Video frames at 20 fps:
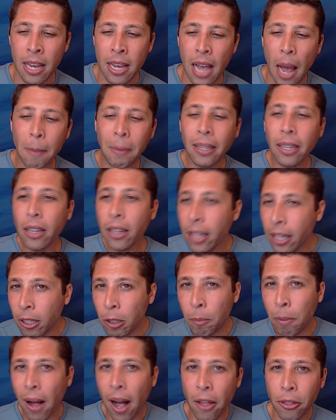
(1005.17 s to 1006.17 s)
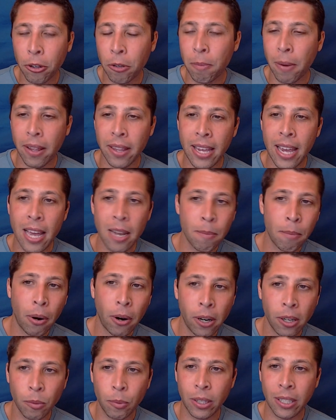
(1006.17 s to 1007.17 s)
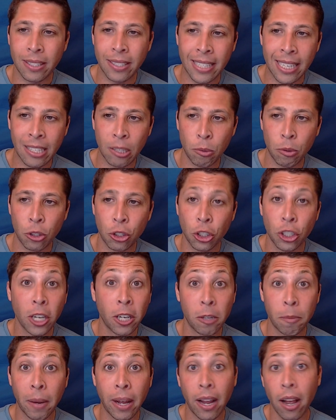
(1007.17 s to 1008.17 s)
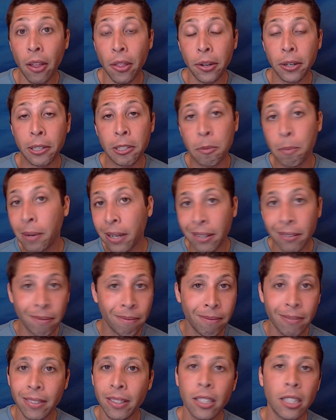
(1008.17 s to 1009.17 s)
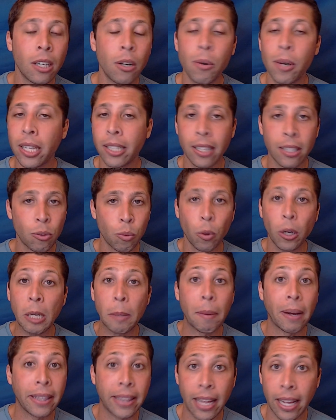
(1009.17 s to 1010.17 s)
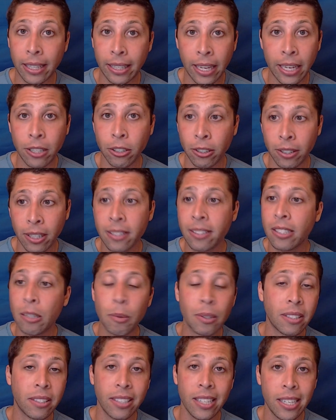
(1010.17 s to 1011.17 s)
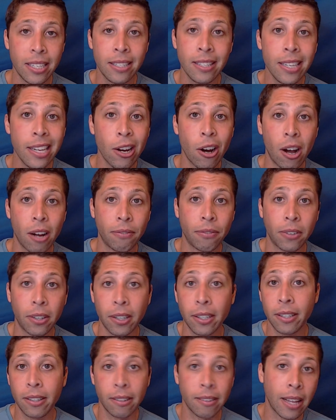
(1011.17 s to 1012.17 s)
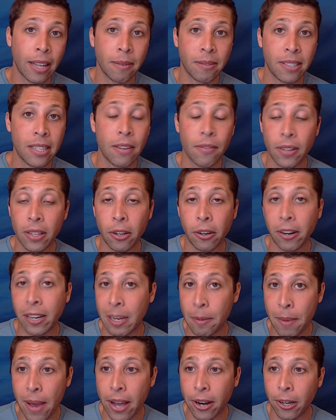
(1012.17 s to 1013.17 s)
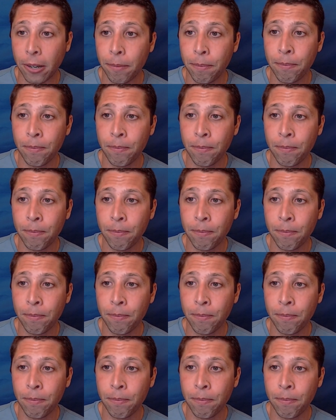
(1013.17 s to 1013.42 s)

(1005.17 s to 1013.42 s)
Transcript: I'm a little bothered by the end part where it says it was shared by others, but you know what? Let's worry about that later. Let's see what C and D offer and, and see if they're any better.